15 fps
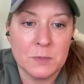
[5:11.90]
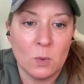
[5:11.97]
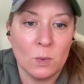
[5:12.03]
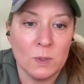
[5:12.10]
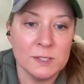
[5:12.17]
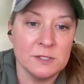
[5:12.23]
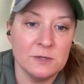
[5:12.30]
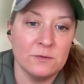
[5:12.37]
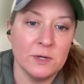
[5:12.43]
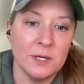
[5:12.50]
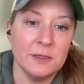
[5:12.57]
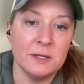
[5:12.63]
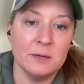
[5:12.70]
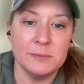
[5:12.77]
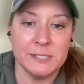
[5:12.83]
Once you've
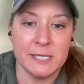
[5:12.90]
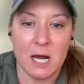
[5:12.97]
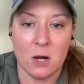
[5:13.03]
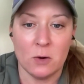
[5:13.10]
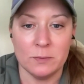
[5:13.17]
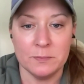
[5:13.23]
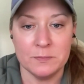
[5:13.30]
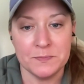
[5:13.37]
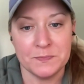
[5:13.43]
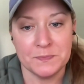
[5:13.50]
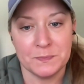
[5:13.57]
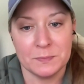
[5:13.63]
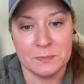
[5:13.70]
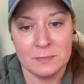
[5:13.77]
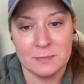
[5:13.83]
written them down,
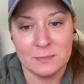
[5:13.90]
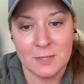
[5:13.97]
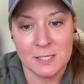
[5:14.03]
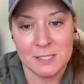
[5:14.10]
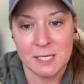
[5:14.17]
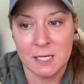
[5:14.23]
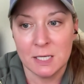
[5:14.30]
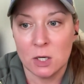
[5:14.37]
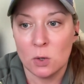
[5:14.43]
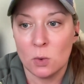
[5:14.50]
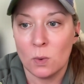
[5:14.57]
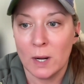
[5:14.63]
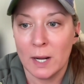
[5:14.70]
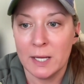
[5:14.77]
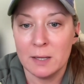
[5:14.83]
take a
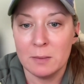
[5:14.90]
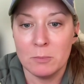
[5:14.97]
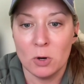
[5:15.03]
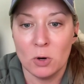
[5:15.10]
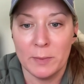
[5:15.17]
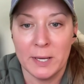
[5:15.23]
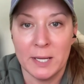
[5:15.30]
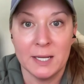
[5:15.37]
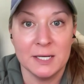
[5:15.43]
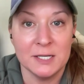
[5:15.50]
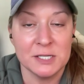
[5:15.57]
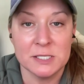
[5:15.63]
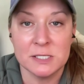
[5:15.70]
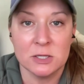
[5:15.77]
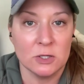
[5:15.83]
quiet moment and
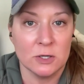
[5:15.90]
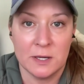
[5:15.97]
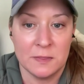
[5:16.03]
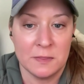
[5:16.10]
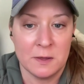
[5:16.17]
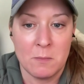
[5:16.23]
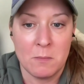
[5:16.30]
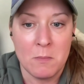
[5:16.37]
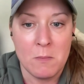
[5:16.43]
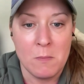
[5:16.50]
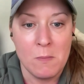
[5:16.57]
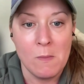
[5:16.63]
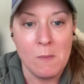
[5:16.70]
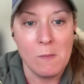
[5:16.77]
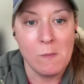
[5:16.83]
just look at them.
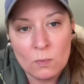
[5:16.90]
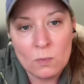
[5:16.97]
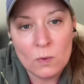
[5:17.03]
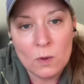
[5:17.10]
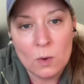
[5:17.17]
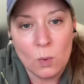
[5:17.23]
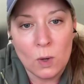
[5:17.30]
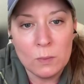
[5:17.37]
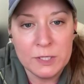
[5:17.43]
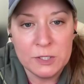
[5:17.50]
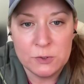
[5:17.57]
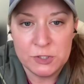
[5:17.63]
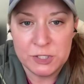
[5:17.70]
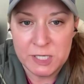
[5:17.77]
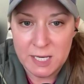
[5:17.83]
What would
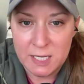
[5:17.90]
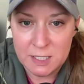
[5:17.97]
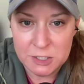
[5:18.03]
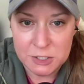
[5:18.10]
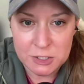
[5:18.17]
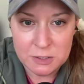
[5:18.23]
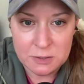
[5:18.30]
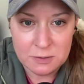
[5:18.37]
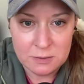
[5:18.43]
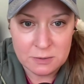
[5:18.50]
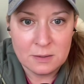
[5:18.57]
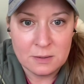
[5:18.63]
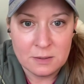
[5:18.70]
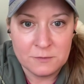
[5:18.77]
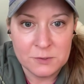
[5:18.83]
you change
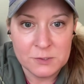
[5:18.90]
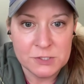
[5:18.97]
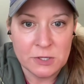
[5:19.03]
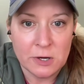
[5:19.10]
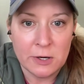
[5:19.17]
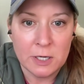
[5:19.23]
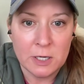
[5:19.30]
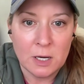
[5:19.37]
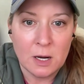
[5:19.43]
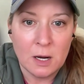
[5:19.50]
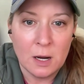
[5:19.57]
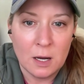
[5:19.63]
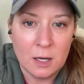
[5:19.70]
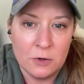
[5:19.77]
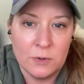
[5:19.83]
if you started
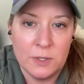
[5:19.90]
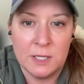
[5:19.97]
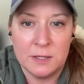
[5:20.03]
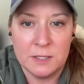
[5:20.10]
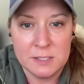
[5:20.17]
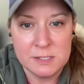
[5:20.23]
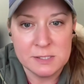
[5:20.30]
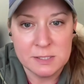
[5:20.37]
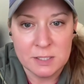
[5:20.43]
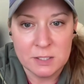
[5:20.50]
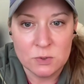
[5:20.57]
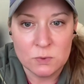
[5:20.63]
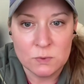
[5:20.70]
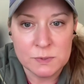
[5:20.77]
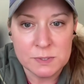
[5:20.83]
honoring these
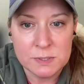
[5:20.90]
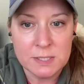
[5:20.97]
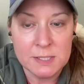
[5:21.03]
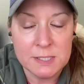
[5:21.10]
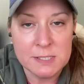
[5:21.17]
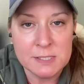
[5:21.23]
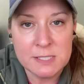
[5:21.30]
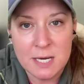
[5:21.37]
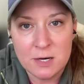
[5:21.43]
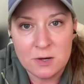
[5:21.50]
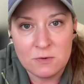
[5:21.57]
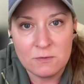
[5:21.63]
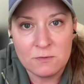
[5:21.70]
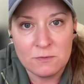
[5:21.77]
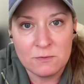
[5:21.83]
signals instead
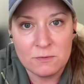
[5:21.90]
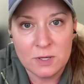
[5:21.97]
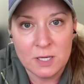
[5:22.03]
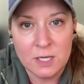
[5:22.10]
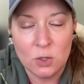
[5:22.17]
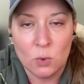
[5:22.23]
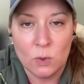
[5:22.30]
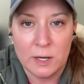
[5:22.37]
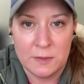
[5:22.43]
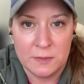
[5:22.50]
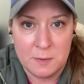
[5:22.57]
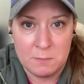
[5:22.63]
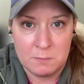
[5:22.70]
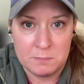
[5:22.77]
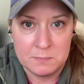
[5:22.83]
of ignoring
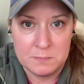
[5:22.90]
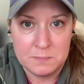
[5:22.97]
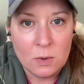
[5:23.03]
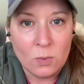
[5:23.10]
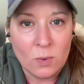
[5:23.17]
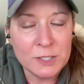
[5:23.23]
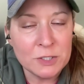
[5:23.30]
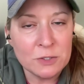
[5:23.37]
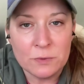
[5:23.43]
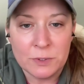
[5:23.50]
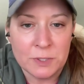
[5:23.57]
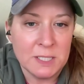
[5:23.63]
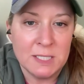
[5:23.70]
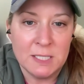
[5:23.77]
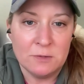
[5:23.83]
them? What do you
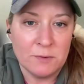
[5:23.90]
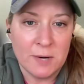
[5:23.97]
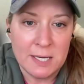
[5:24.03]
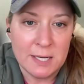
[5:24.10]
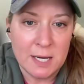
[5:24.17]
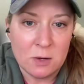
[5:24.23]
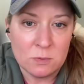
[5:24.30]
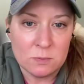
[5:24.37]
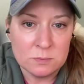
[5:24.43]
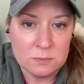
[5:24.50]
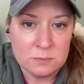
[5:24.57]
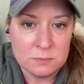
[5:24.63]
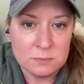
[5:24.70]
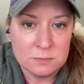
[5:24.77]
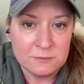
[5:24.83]
really need right now?
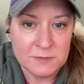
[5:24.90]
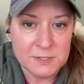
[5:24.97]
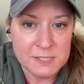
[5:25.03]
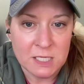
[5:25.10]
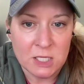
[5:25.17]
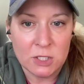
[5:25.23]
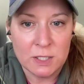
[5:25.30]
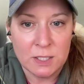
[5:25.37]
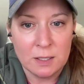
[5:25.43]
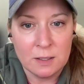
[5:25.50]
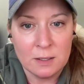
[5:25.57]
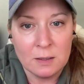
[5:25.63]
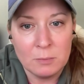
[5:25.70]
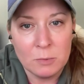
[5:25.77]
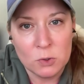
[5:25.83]

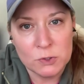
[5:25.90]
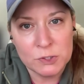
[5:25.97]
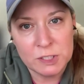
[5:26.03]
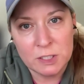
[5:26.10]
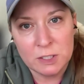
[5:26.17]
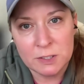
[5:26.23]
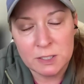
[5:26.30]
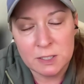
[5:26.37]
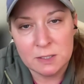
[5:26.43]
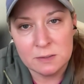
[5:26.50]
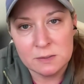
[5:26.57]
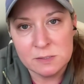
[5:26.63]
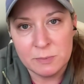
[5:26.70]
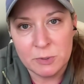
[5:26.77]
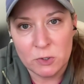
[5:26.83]
Physically, emotionally,
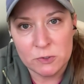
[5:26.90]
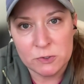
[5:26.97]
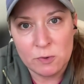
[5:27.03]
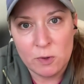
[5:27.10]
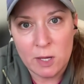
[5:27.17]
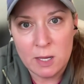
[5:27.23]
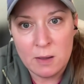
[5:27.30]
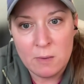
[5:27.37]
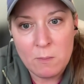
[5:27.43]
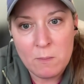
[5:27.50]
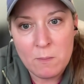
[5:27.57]
spiritually.